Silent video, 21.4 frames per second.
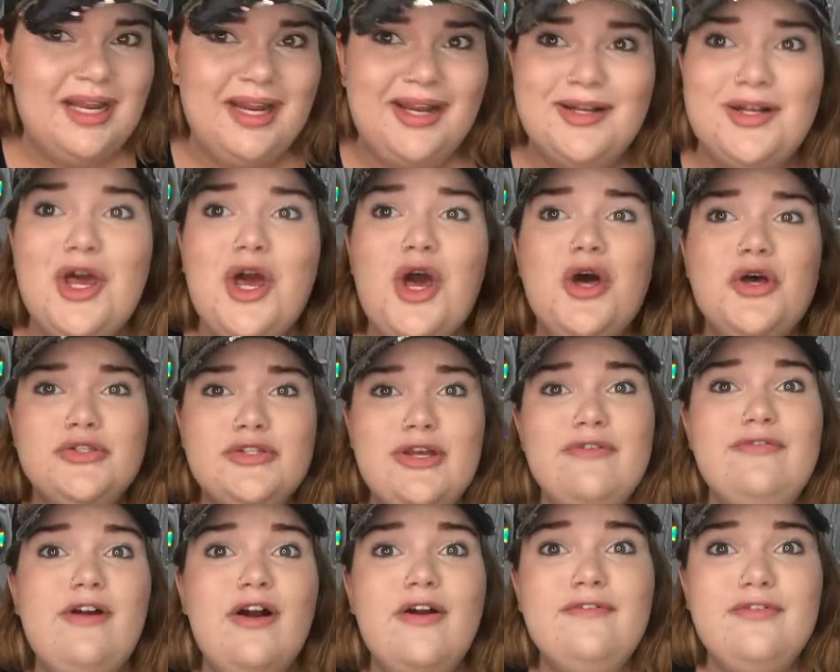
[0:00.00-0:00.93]
And so
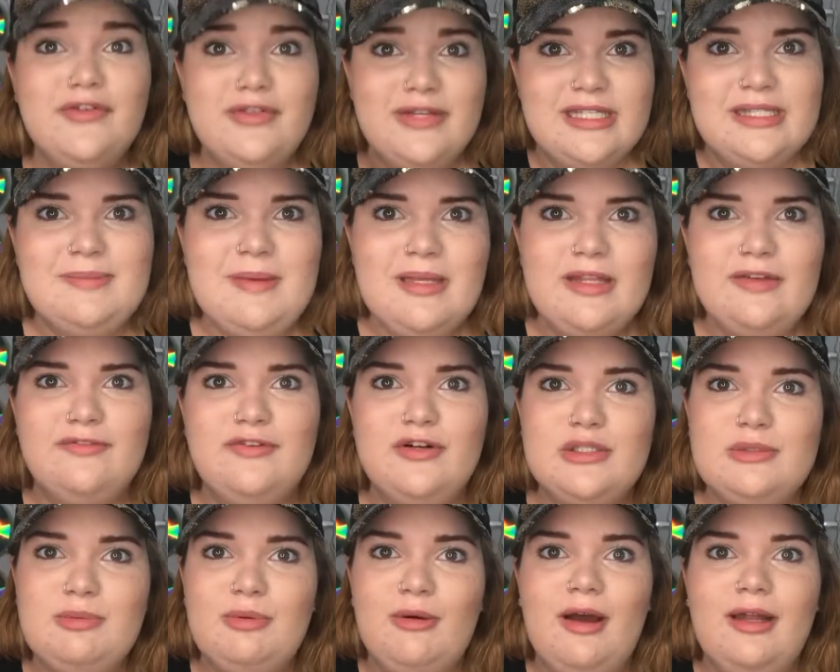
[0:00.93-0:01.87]
far, for this being the
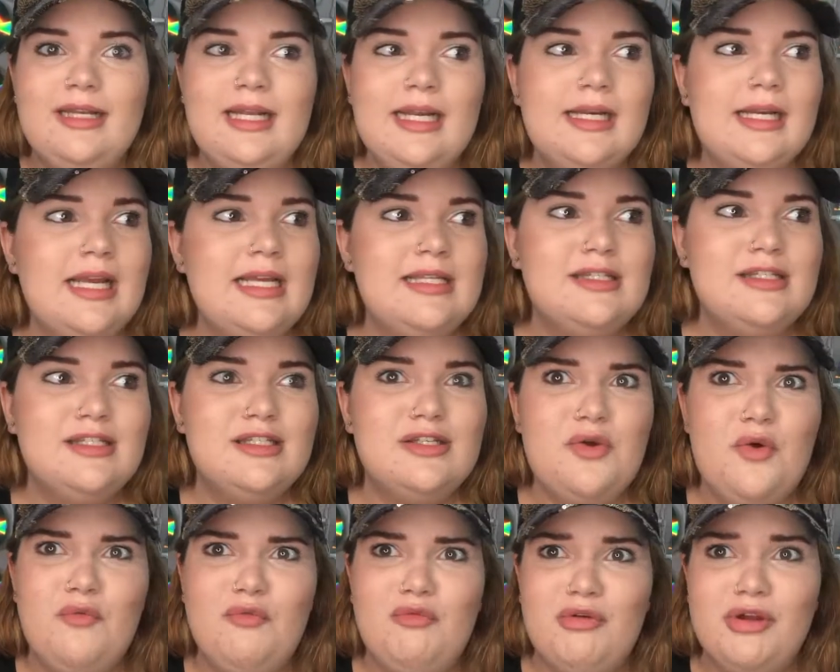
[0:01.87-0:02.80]
first product, it's
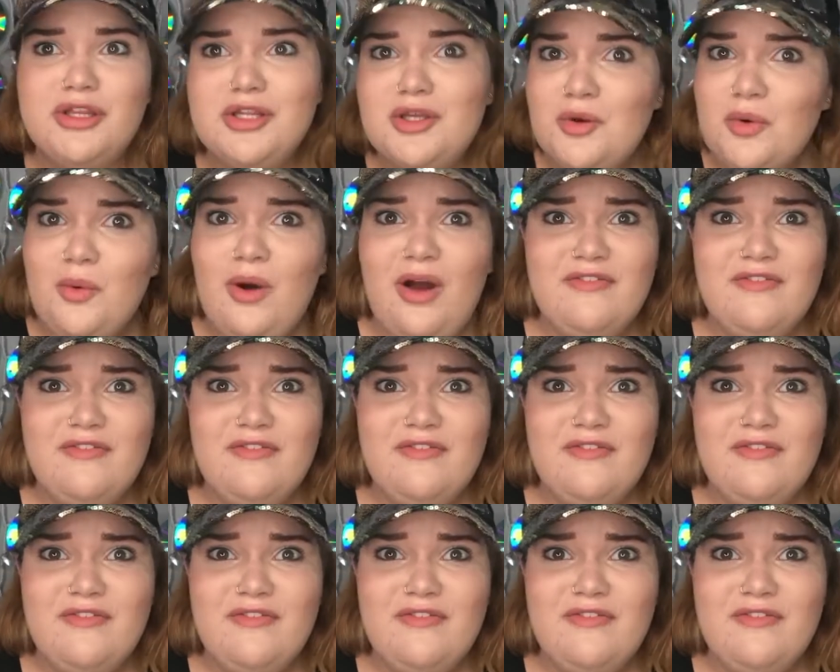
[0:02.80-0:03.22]
really cool.